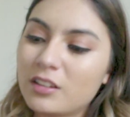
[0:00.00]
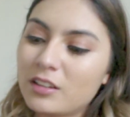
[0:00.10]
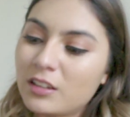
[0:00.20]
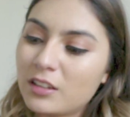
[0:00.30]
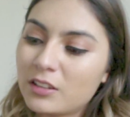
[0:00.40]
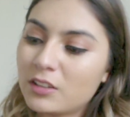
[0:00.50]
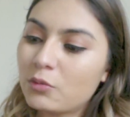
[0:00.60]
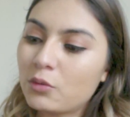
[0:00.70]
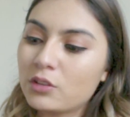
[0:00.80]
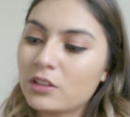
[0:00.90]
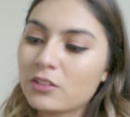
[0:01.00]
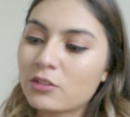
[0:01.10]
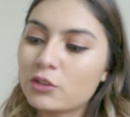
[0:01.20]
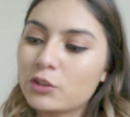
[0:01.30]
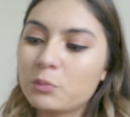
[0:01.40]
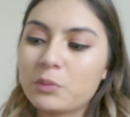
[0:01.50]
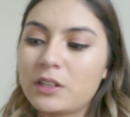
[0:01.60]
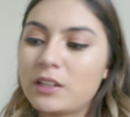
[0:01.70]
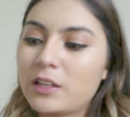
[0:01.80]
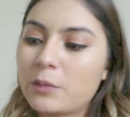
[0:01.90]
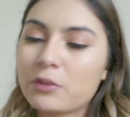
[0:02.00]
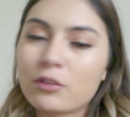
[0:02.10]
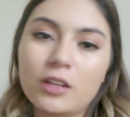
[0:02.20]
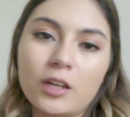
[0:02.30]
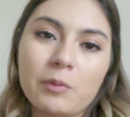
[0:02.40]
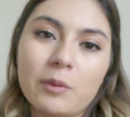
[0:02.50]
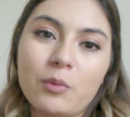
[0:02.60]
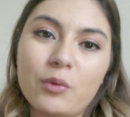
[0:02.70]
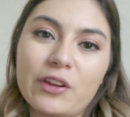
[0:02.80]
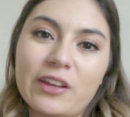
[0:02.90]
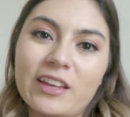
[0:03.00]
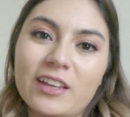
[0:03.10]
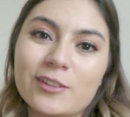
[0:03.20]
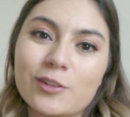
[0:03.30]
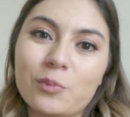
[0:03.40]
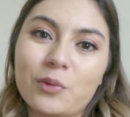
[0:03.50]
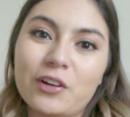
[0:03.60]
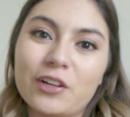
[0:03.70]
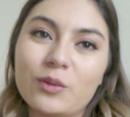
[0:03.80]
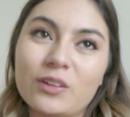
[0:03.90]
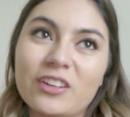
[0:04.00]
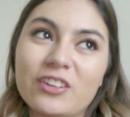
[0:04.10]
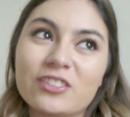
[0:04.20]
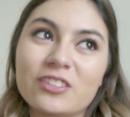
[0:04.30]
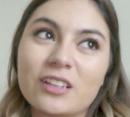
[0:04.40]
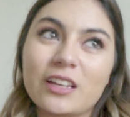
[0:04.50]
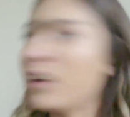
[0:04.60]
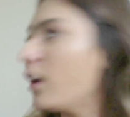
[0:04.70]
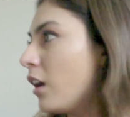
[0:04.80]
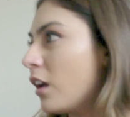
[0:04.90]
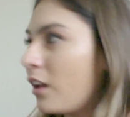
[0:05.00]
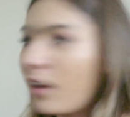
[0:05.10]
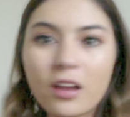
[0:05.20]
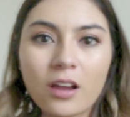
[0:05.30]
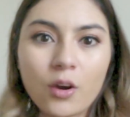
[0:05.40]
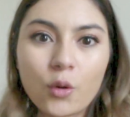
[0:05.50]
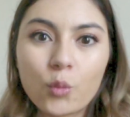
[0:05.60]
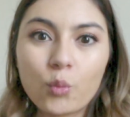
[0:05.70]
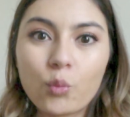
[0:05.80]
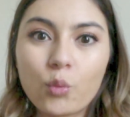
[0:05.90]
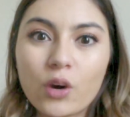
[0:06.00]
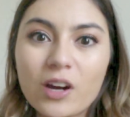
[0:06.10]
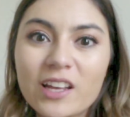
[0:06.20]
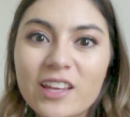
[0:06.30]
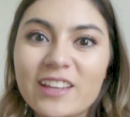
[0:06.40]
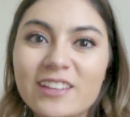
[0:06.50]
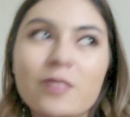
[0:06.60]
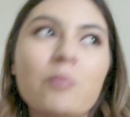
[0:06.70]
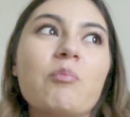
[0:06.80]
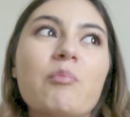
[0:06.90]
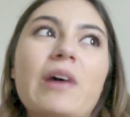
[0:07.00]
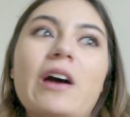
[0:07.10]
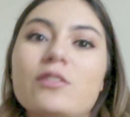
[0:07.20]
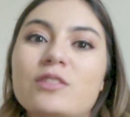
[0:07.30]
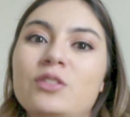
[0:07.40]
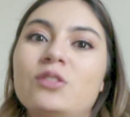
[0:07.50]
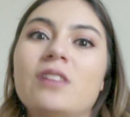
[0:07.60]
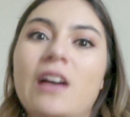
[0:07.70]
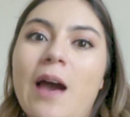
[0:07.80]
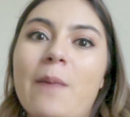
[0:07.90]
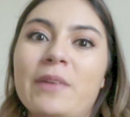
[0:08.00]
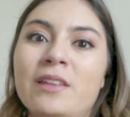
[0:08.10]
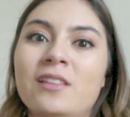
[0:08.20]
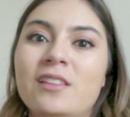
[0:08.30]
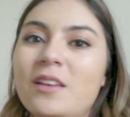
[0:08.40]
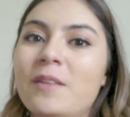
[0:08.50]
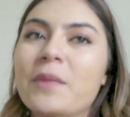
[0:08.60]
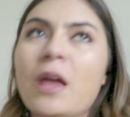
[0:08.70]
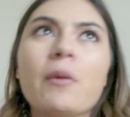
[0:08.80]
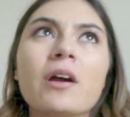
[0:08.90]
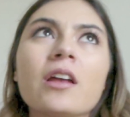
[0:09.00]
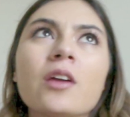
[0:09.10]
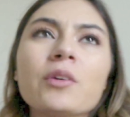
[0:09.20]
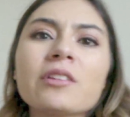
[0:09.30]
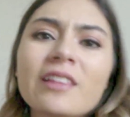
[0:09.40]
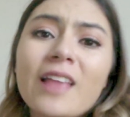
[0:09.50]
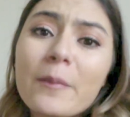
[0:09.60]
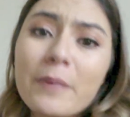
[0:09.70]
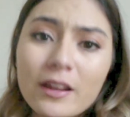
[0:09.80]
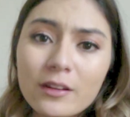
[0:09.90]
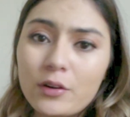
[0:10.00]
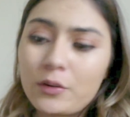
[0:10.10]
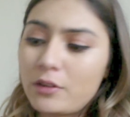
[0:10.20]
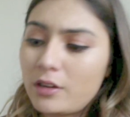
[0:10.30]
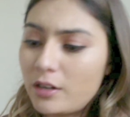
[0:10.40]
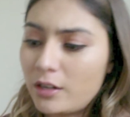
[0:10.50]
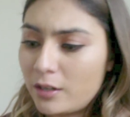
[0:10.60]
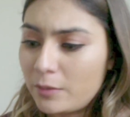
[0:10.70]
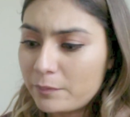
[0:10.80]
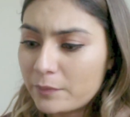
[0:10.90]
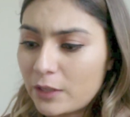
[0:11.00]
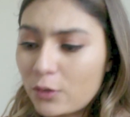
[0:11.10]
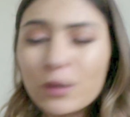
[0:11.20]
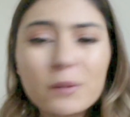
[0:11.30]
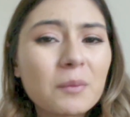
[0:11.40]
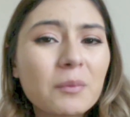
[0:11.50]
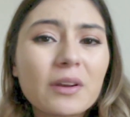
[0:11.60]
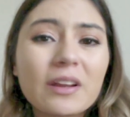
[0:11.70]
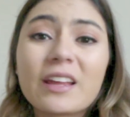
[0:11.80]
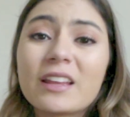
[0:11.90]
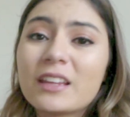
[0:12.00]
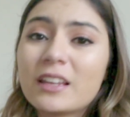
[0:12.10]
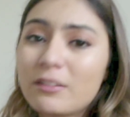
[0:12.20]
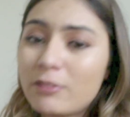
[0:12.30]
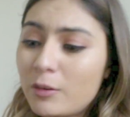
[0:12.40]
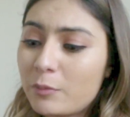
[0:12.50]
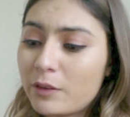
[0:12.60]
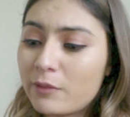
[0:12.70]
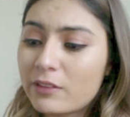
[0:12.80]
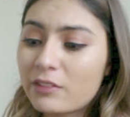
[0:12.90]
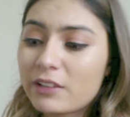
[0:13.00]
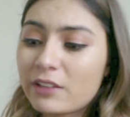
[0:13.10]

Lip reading: well, not screwed, but it happens to a lot of people where you get a super hard one and you're just like, what is about to happen? It wasn't that bad though. I don't remember any of them, but even if I did,